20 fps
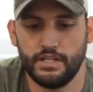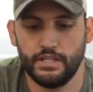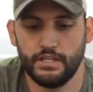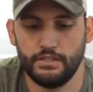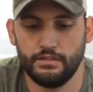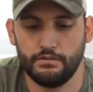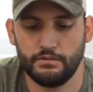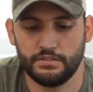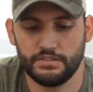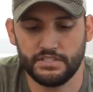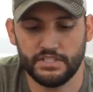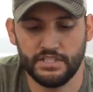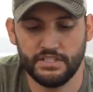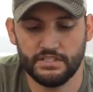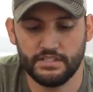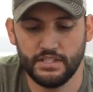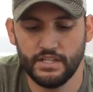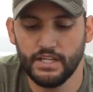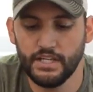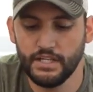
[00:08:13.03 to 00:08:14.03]
and the
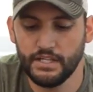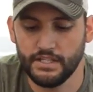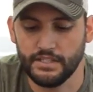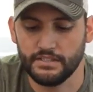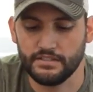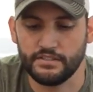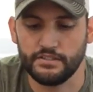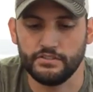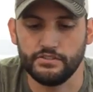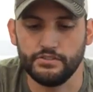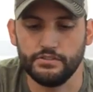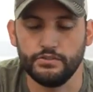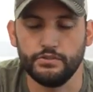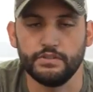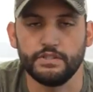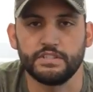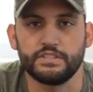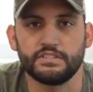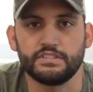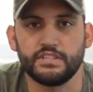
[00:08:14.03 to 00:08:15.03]
receipt is the new
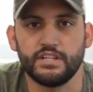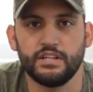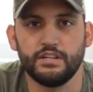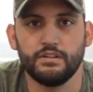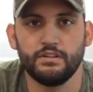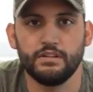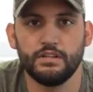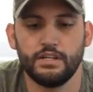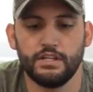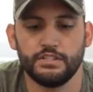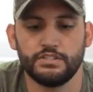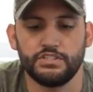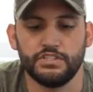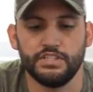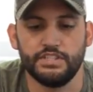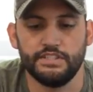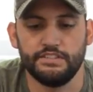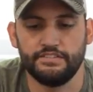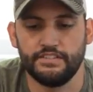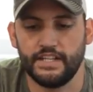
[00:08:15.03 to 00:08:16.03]
Excel
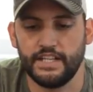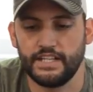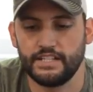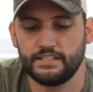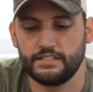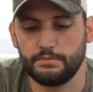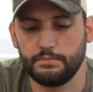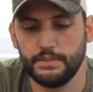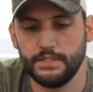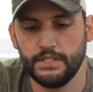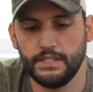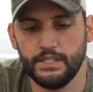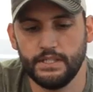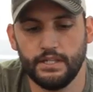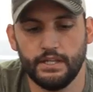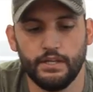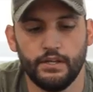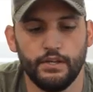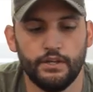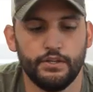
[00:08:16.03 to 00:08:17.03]
Accuvu XP
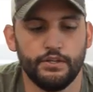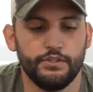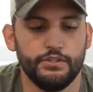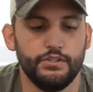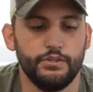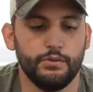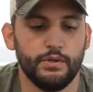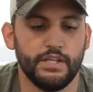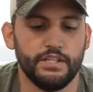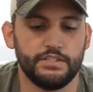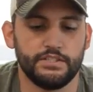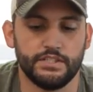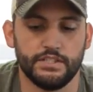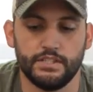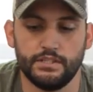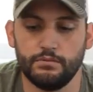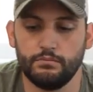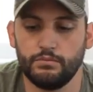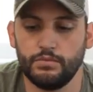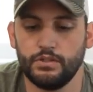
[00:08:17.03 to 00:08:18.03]

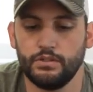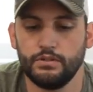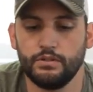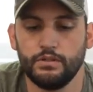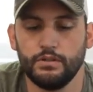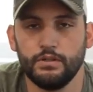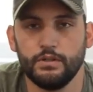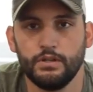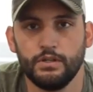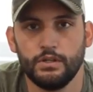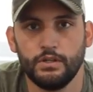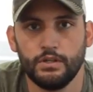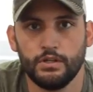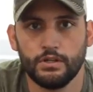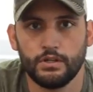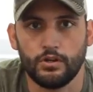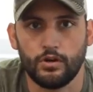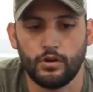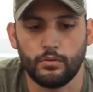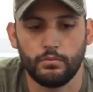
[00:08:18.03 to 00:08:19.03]

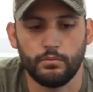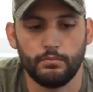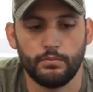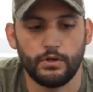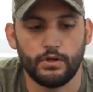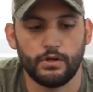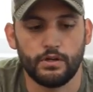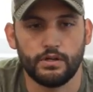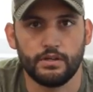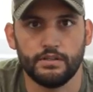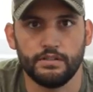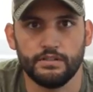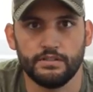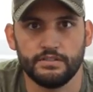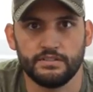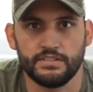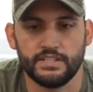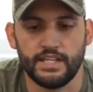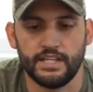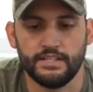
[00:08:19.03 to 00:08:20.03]
UHM carbon bar
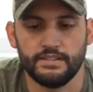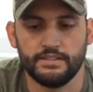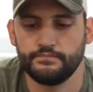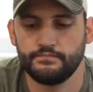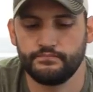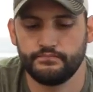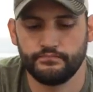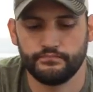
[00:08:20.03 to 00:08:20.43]
sight.